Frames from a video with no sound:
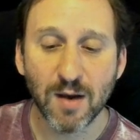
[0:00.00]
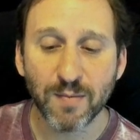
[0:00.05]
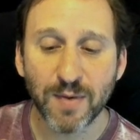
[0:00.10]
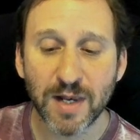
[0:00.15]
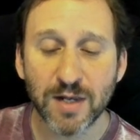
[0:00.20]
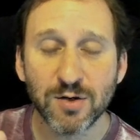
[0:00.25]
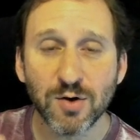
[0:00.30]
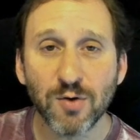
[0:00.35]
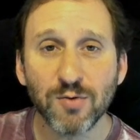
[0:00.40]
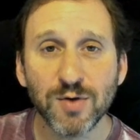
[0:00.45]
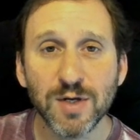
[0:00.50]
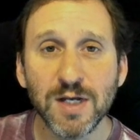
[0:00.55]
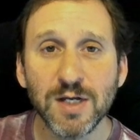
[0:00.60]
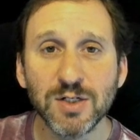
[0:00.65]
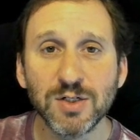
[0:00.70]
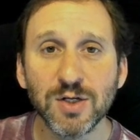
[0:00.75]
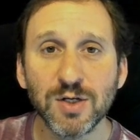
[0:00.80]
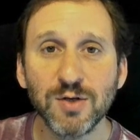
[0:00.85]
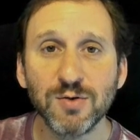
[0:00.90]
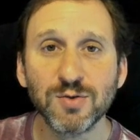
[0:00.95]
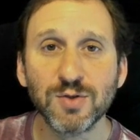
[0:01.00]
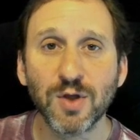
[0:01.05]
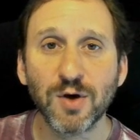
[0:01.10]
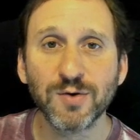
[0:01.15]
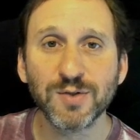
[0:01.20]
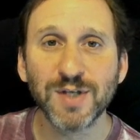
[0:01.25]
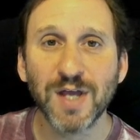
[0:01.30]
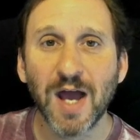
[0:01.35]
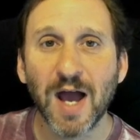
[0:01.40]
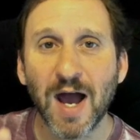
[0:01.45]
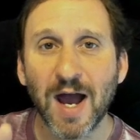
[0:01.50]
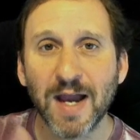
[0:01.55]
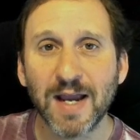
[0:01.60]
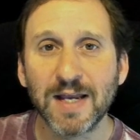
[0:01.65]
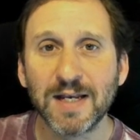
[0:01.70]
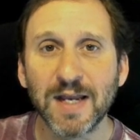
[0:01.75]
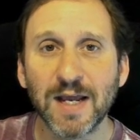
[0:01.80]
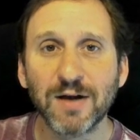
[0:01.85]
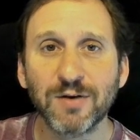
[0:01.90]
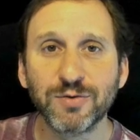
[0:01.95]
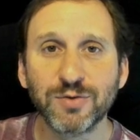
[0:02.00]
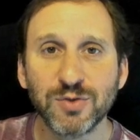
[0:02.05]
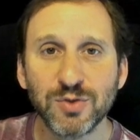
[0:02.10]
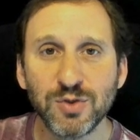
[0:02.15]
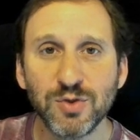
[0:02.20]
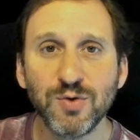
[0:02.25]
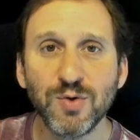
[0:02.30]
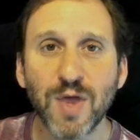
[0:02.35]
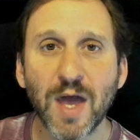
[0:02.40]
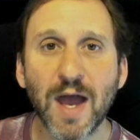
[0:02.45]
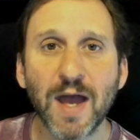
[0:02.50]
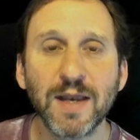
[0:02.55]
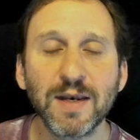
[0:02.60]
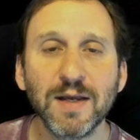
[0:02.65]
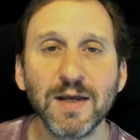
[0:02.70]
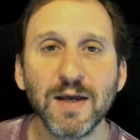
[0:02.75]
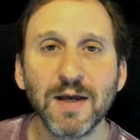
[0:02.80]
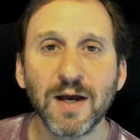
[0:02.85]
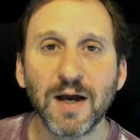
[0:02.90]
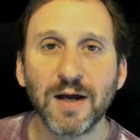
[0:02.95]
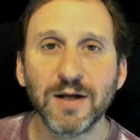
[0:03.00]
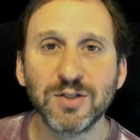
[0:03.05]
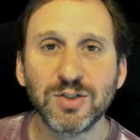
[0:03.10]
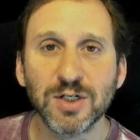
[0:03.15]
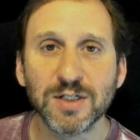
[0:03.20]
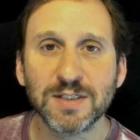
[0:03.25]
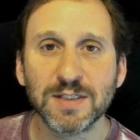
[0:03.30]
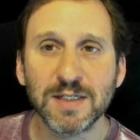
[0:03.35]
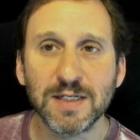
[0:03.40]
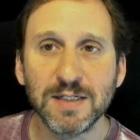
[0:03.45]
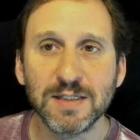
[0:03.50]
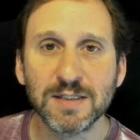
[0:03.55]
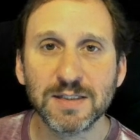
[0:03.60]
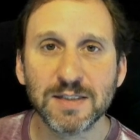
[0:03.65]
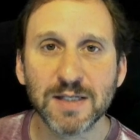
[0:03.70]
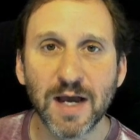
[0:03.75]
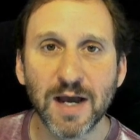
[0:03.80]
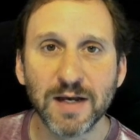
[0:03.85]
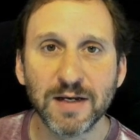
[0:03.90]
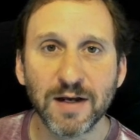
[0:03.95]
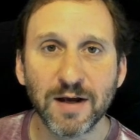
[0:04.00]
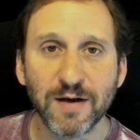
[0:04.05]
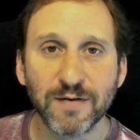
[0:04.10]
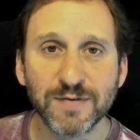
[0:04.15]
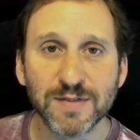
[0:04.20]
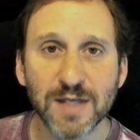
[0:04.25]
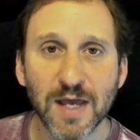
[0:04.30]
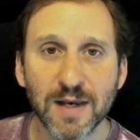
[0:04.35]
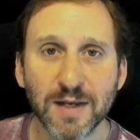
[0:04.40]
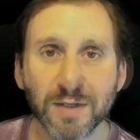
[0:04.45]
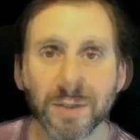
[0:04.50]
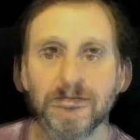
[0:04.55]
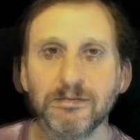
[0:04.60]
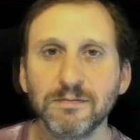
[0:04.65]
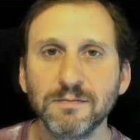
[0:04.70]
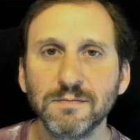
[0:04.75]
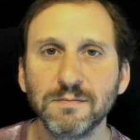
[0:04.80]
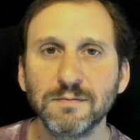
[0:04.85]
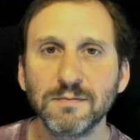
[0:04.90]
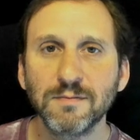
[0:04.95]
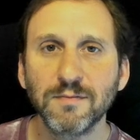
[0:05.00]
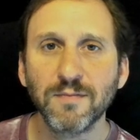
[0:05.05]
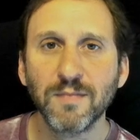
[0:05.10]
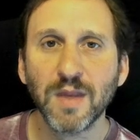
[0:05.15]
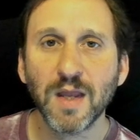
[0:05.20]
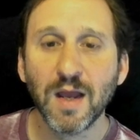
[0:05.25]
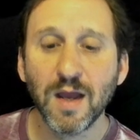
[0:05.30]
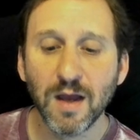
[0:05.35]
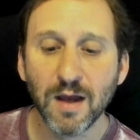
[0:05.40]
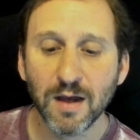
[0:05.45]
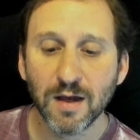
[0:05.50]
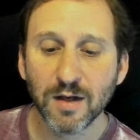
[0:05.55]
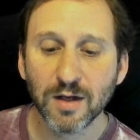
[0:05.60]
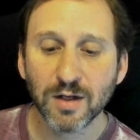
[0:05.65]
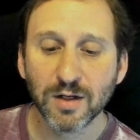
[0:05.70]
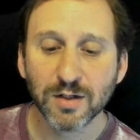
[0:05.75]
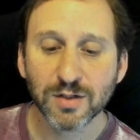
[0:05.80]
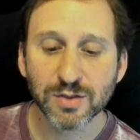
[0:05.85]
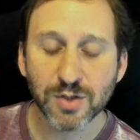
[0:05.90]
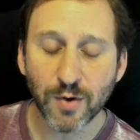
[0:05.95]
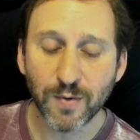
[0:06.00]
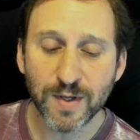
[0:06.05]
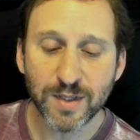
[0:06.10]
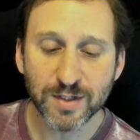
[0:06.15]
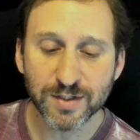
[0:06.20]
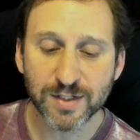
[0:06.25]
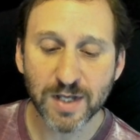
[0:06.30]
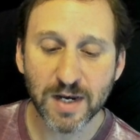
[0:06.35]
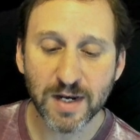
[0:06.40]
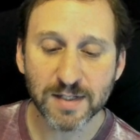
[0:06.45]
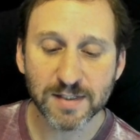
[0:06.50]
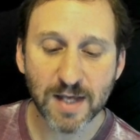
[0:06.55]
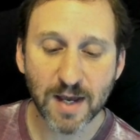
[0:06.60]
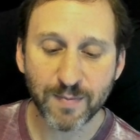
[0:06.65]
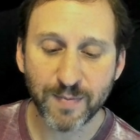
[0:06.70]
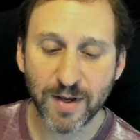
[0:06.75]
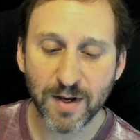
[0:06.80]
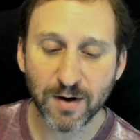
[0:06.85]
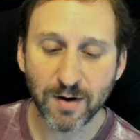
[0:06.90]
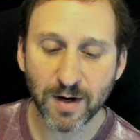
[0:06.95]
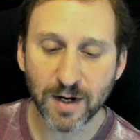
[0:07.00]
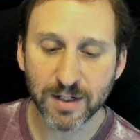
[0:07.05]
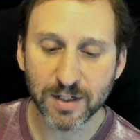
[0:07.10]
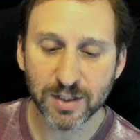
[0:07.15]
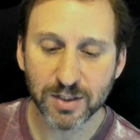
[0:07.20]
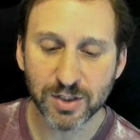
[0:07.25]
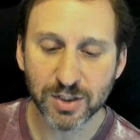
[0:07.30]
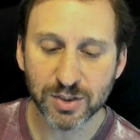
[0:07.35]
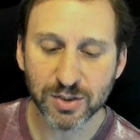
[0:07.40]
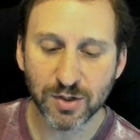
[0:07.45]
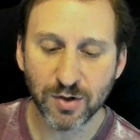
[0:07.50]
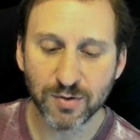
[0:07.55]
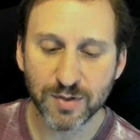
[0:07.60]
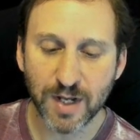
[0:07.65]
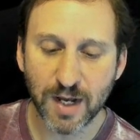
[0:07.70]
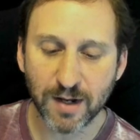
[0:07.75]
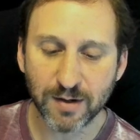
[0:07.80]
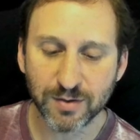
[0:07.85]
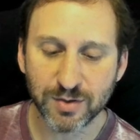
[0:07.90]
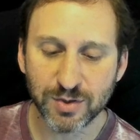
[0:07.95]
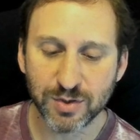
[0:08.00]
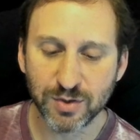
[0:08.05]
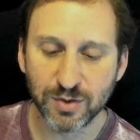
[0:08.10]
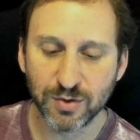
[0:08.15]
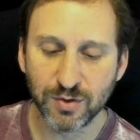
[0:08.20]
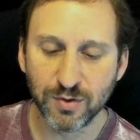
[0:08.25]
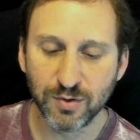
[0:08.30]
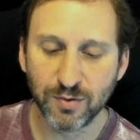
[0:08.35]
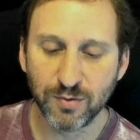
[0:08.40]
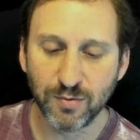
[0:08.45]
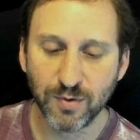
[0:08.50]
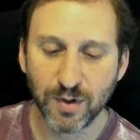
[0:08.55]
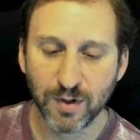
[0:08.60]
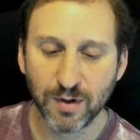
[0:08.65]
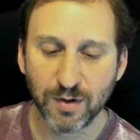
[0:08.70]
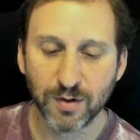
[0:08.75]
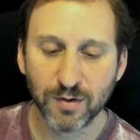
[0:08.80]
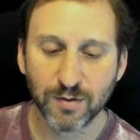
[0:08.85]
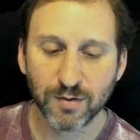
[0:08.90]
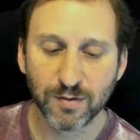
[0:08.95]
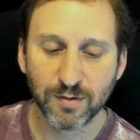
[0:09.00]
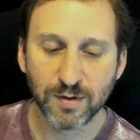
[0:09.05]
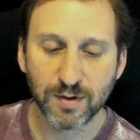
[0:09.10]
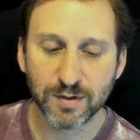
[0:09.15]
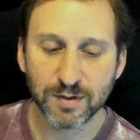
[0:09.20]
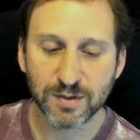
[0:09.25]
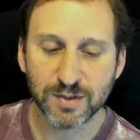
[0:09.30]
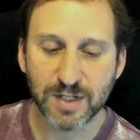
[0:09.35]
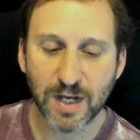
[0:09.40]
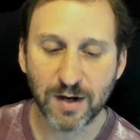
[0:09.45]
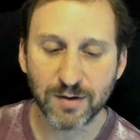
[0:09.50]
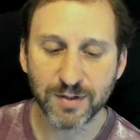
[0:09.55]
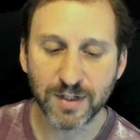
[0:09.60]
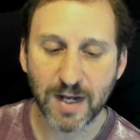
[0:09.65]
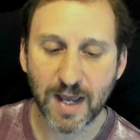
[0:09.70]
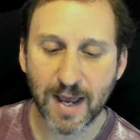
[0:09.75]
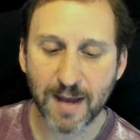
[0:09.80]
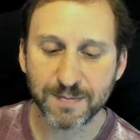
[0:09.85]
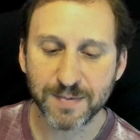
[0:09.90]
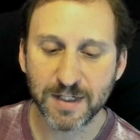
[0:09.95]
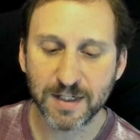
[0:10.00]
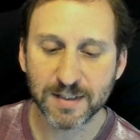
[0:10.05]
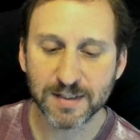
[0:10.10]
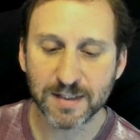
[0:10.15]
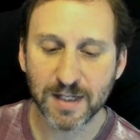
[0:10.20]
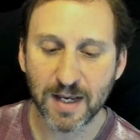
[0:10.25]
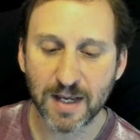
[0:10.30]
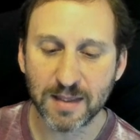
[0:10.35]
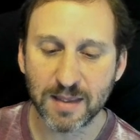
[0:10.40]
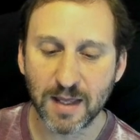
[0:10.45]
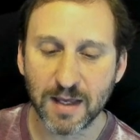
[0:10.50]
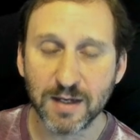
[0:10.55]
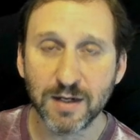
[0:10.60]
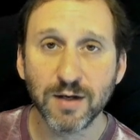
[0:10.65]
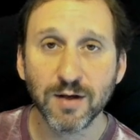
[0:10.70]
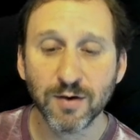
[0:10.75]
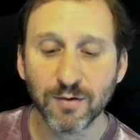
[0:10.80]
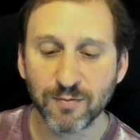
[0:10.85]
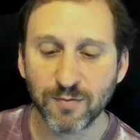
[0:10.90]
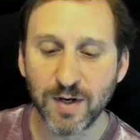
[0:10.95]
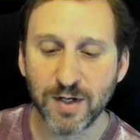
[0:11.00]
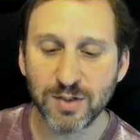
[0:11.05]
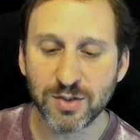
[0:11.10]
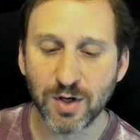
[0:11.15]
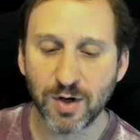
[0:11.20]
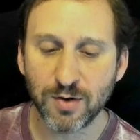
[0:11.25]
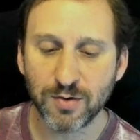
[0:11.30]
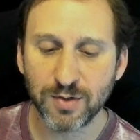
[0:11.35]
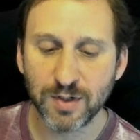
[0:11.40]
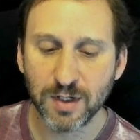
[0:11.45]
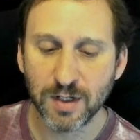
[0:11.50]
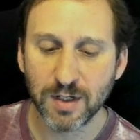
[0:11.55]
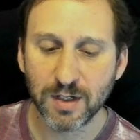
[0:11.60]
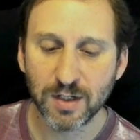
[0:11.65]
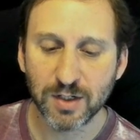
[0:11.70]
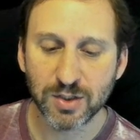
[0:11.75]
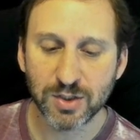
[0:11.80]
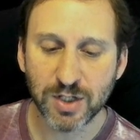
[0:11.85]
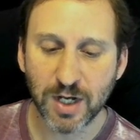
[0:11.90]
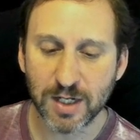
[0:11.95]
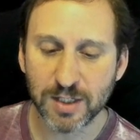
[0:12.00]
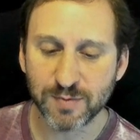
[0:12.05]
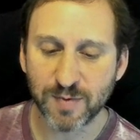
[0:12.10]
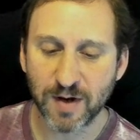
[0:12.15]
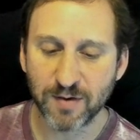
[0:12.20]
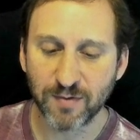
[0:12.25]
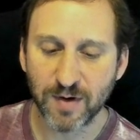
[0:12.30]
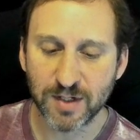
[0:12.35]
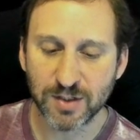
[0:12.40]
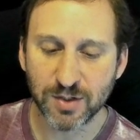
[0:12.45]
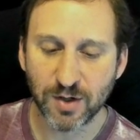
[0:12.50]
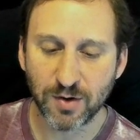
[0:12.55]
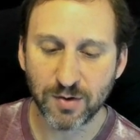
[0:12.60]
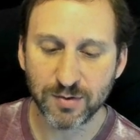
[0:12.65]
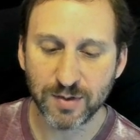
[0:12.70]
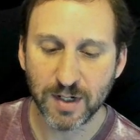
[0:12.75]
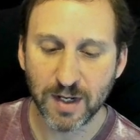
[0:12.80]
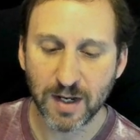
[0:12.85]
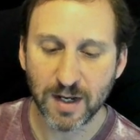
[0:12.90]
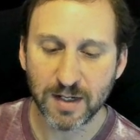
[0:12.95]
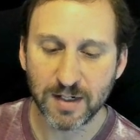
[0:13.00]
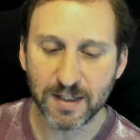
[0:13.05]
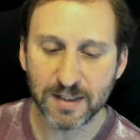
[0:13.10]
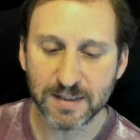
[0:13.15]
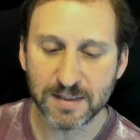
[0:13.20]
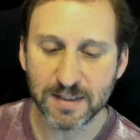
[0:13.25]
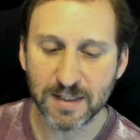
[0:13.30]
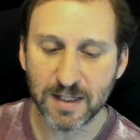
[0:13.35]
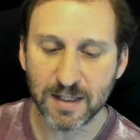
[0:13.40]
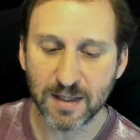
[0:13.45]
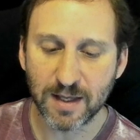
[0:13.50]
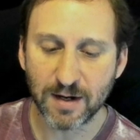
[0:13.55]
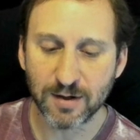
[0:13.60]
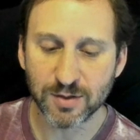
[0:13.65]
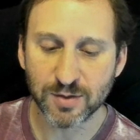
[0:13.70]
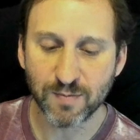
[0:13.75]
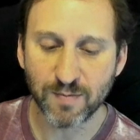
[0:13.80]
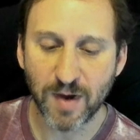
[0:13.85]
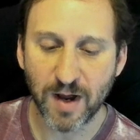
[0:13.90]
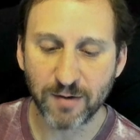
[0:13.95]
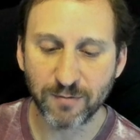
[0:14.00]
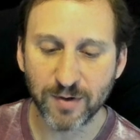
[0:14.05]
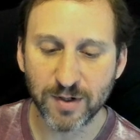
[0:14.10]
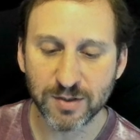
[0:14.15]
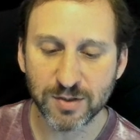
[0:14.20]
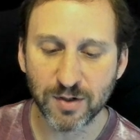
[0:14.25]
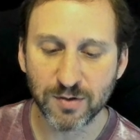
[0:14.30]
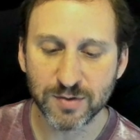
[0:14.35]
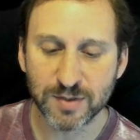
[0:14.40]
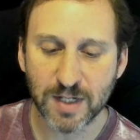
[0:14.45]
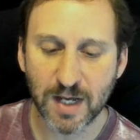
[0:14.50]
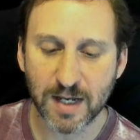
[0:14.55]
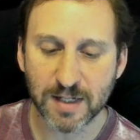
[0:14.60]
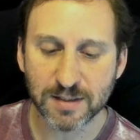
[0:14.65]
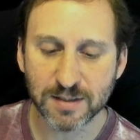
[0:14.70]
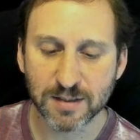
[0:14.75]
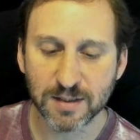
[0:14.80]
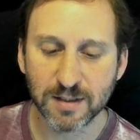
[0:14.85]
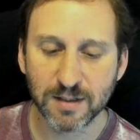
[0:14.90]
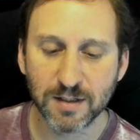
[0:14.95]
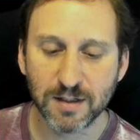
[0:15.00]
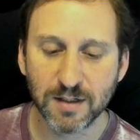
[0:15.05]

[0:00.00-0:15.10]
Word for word: But I don't need to use those. I can now do that uh, just inside of Settings. So in the Settings app here I can just go down to Sound and Haptics and then Ringtone, change my ringtone, and you can see there's my ringtone test